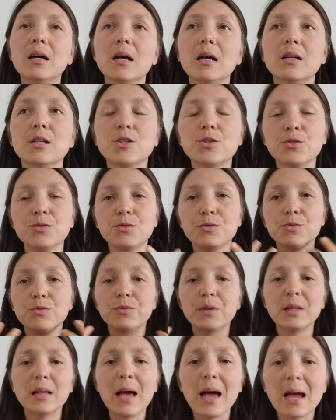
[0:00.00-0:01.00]
and to
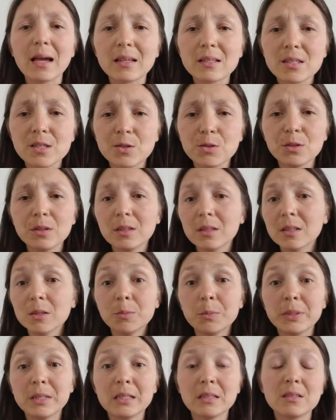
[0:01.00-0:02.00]
relax you a little
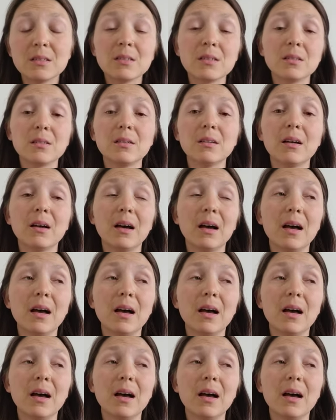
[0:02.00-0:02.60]
bit.